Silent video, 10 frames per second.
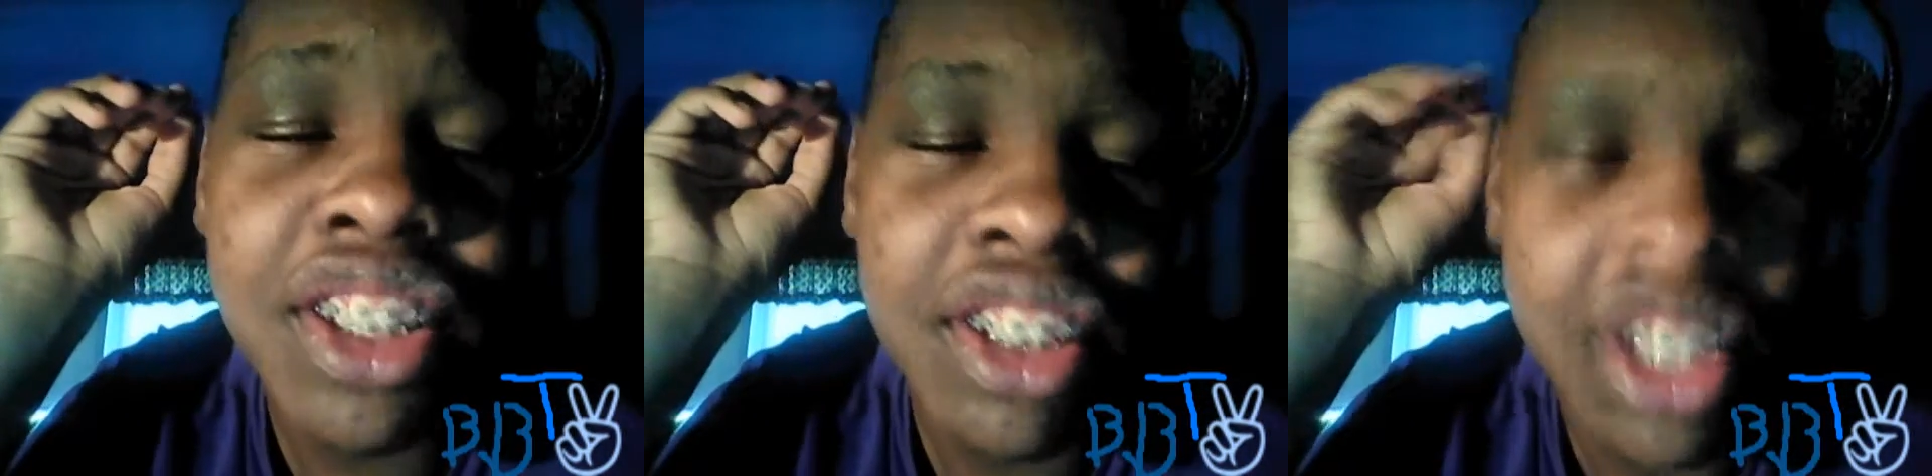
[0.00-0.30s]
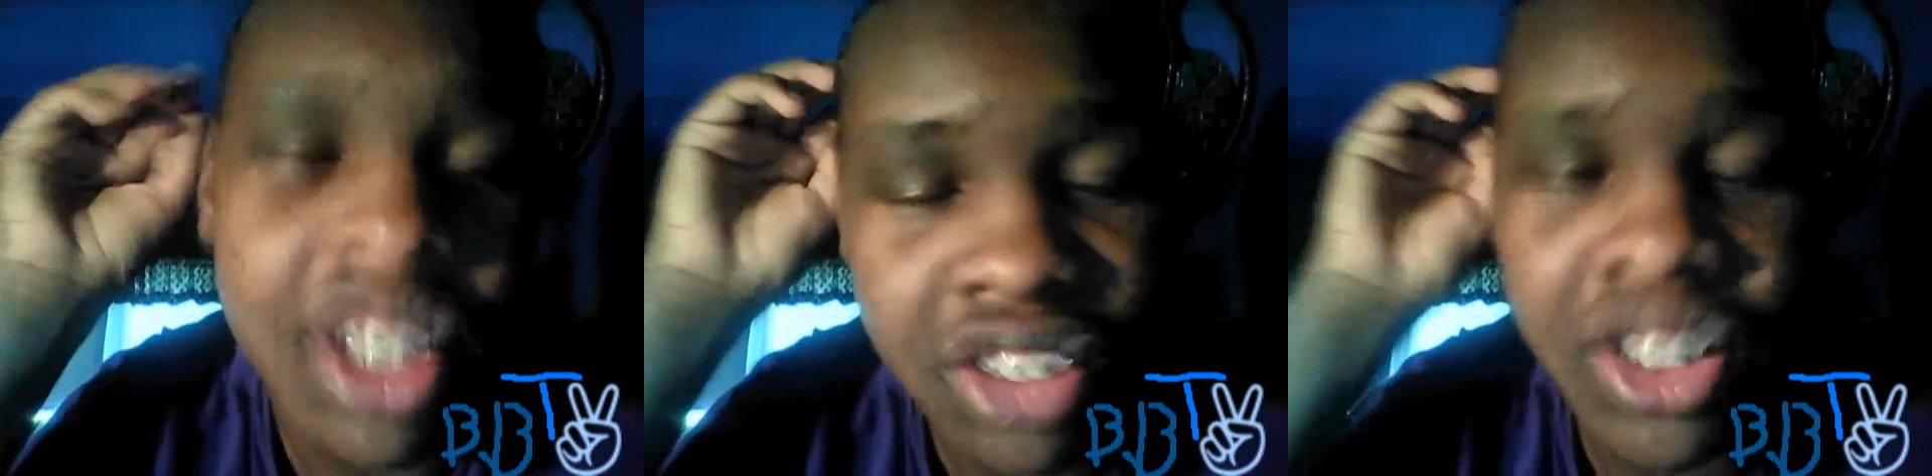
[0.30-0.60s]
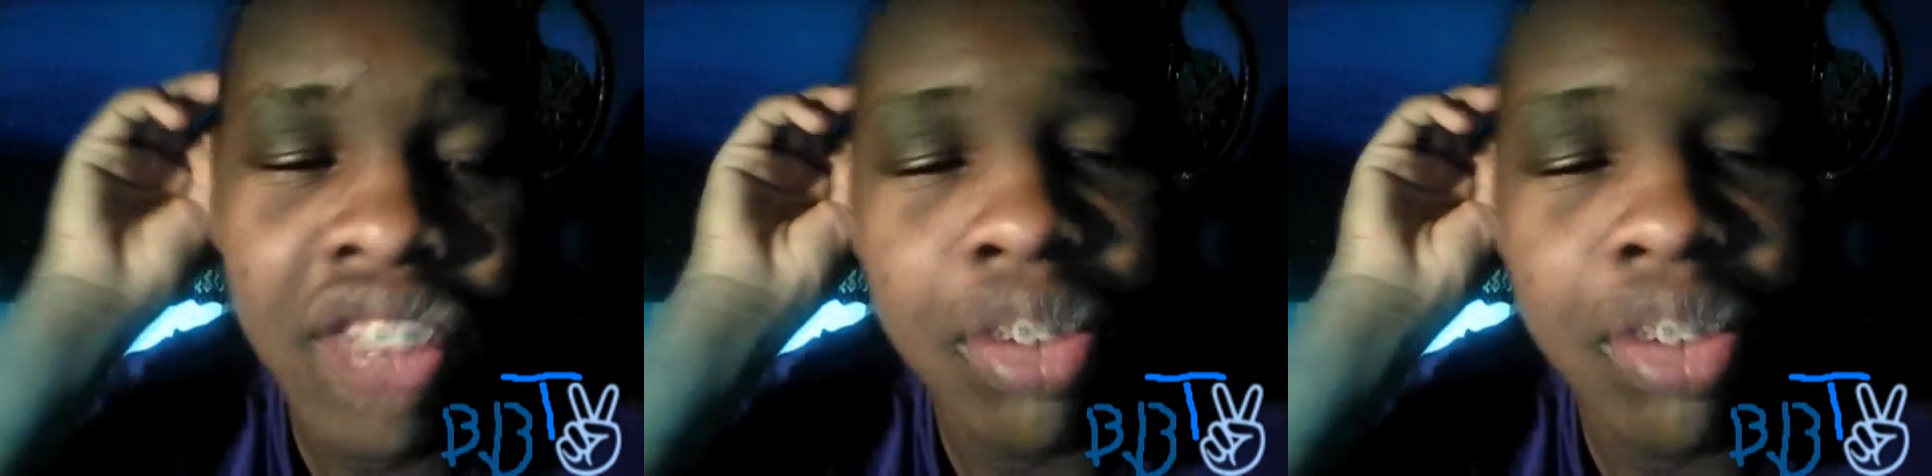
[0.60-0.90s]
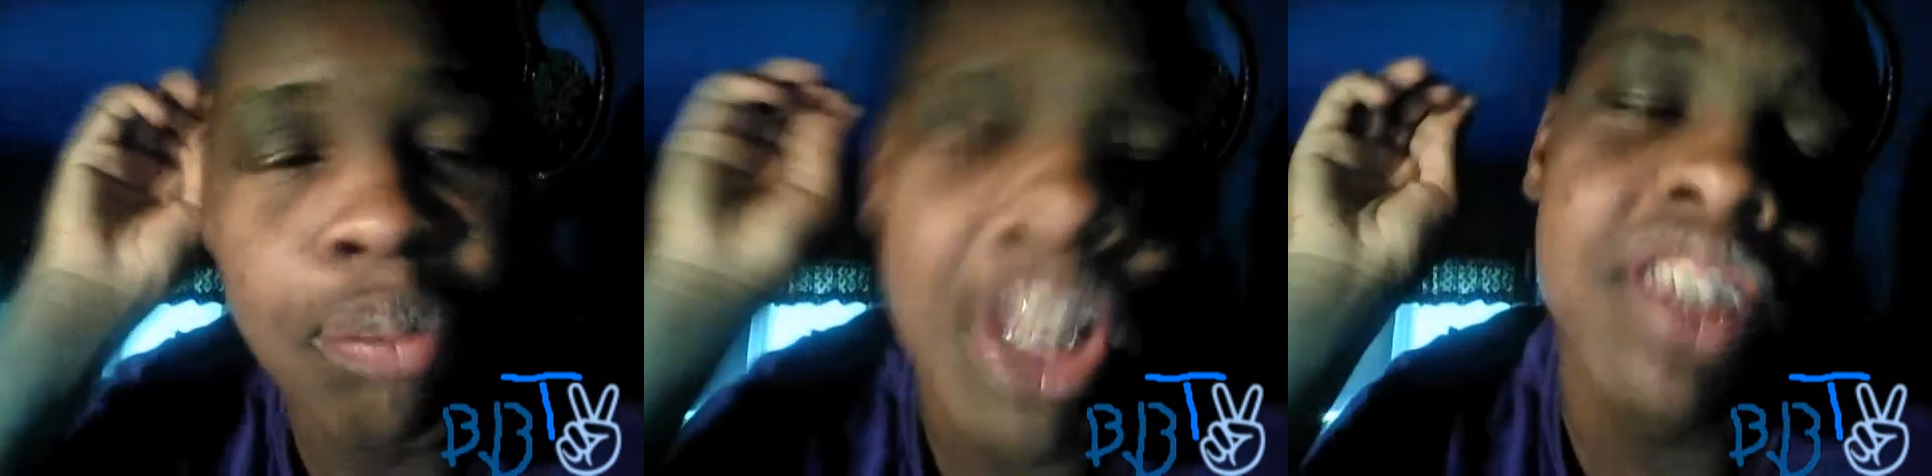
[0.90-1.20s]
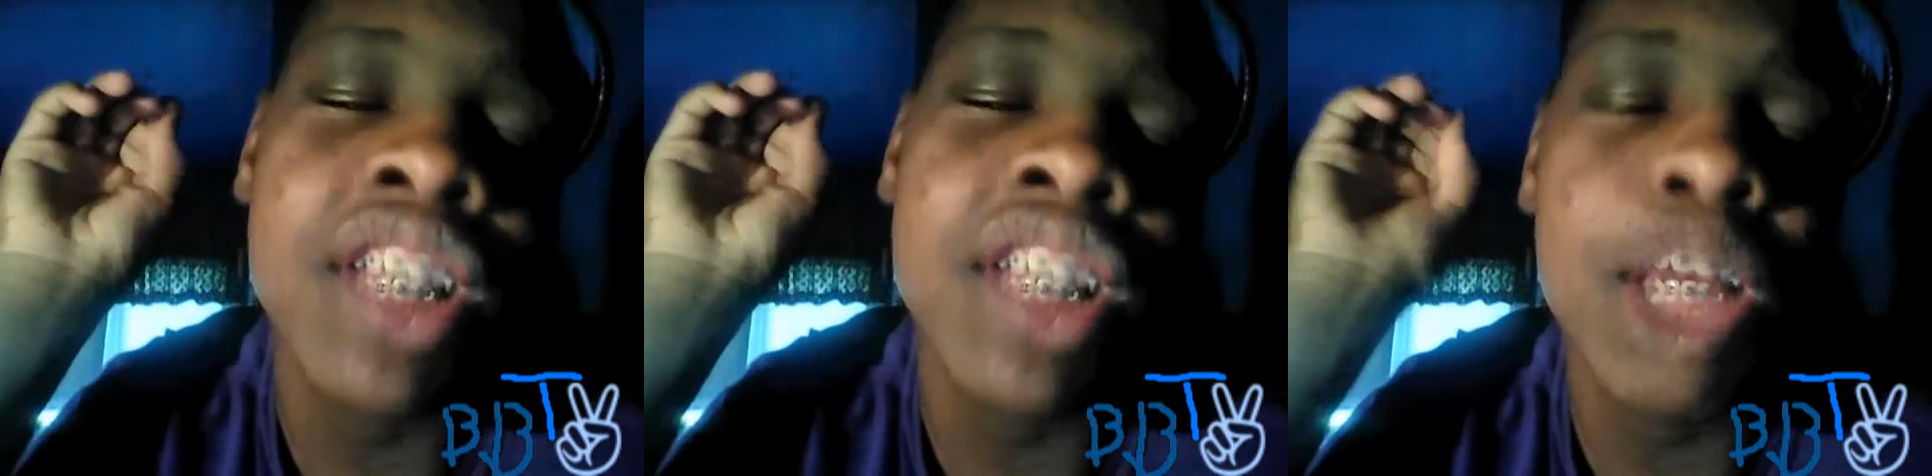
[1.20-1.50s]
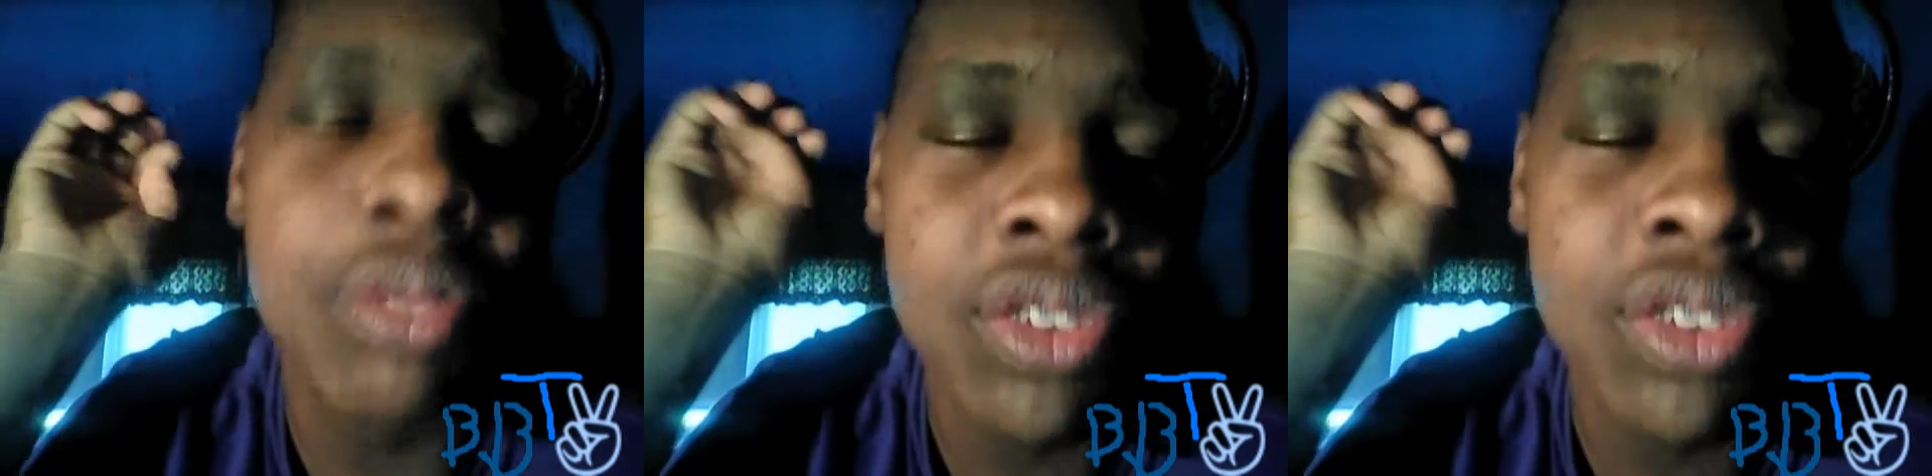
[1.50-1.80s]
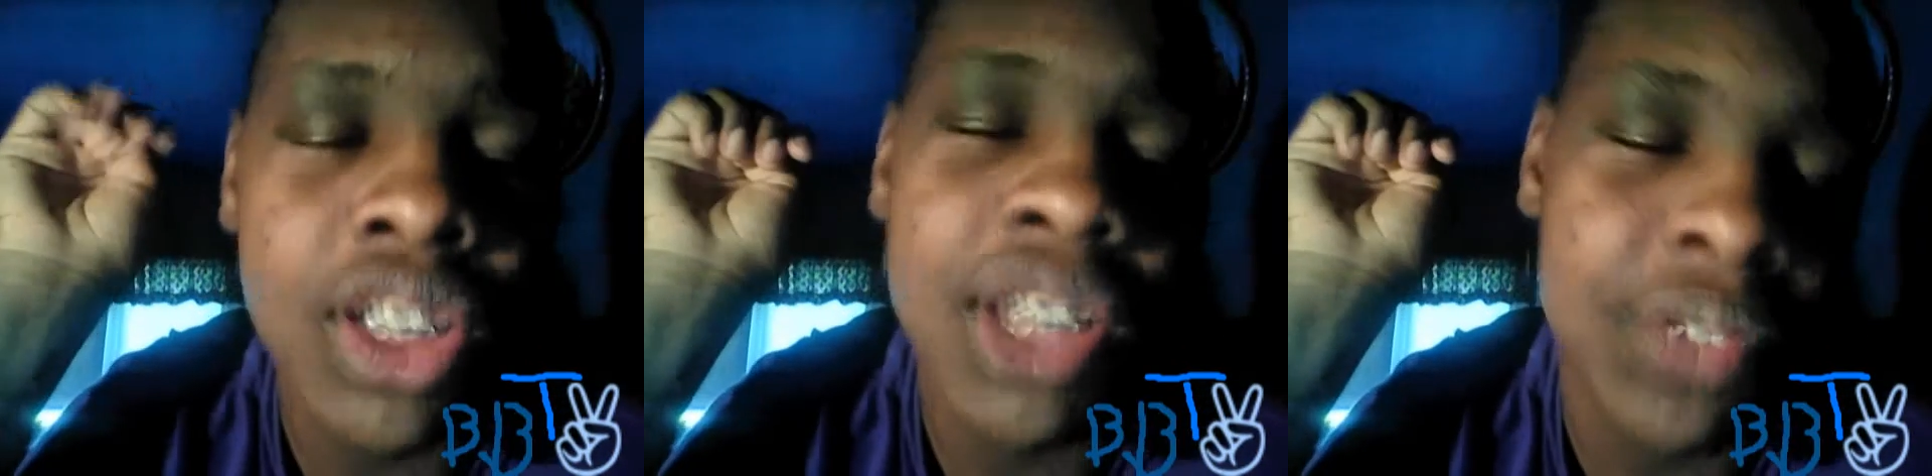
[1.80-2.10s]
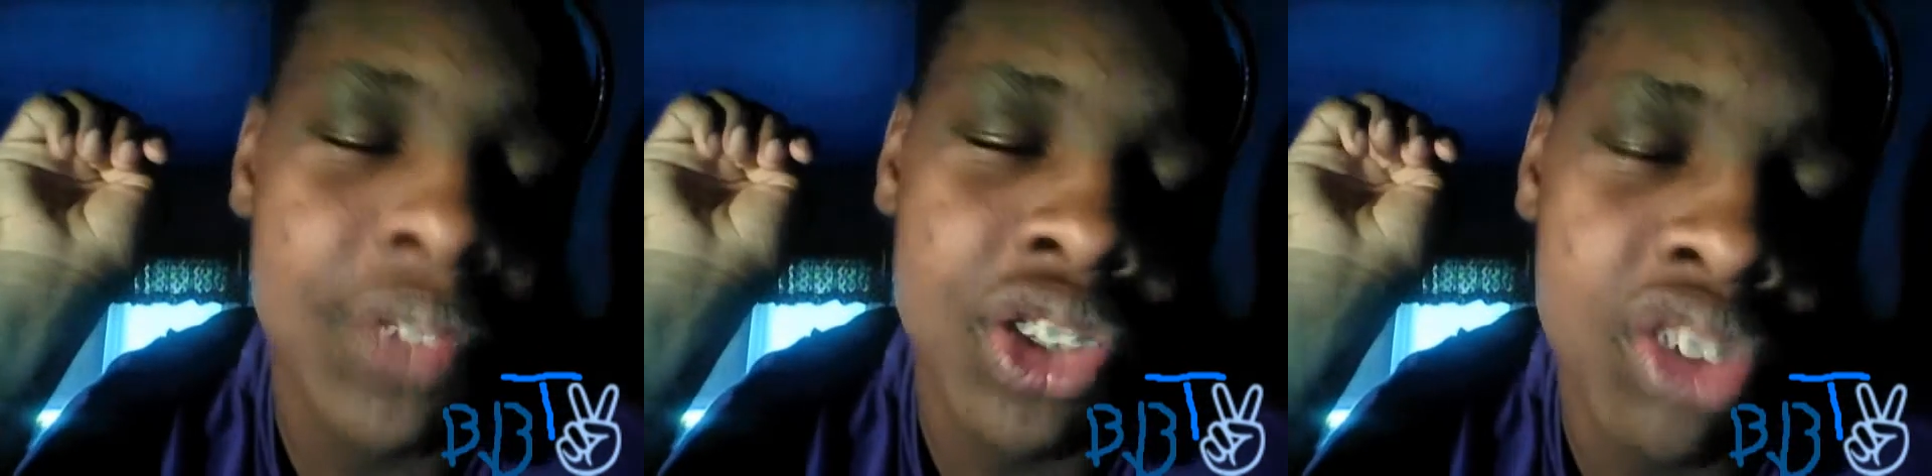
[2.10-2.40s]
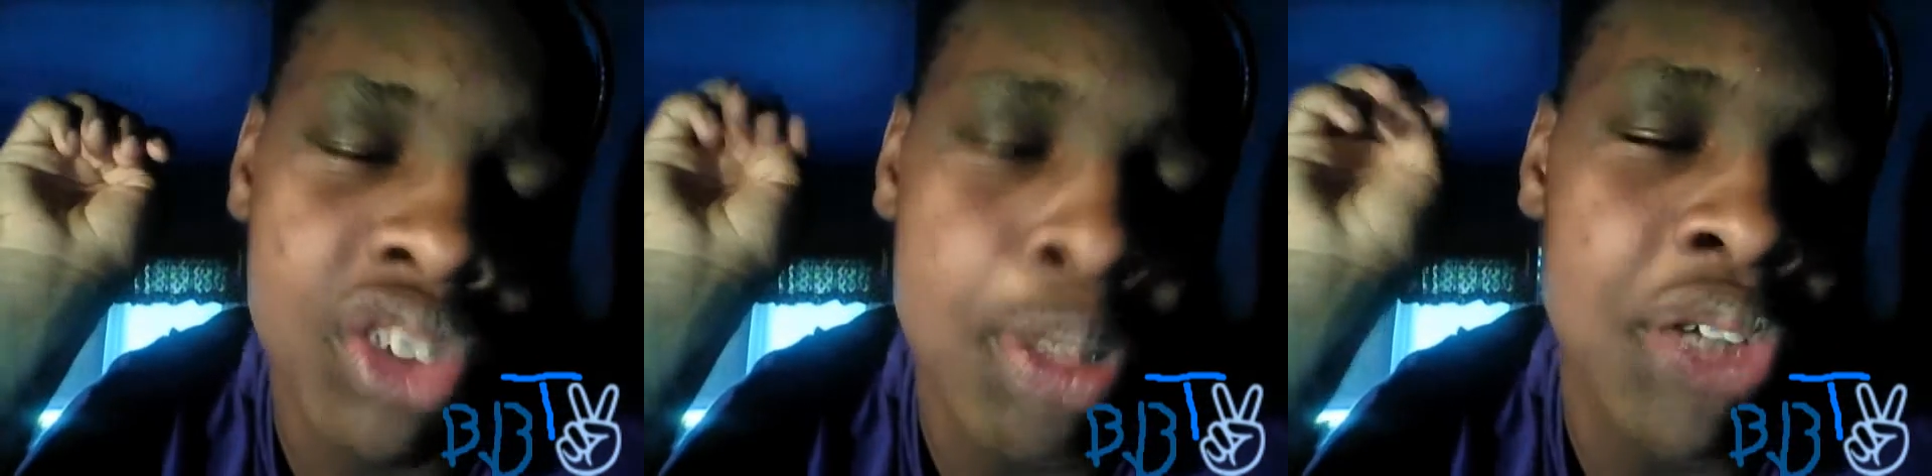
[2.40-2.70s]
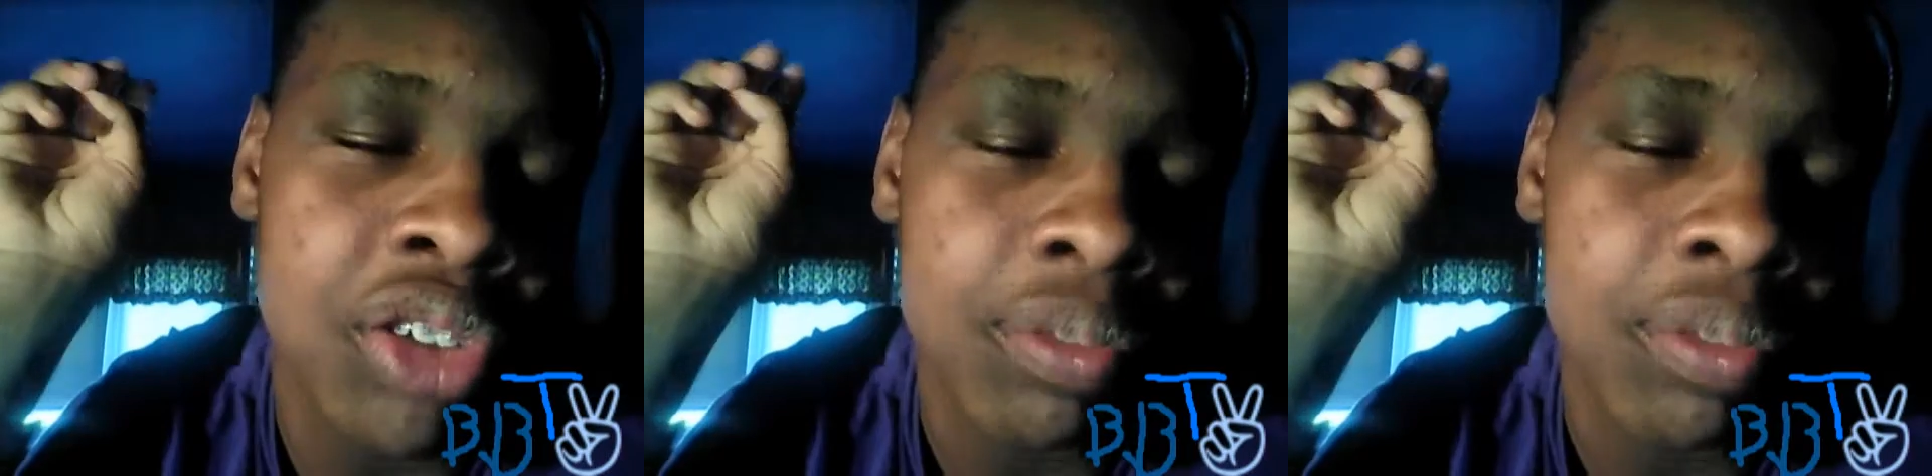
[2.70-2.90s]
and you'll have the best time of your life with your spouse.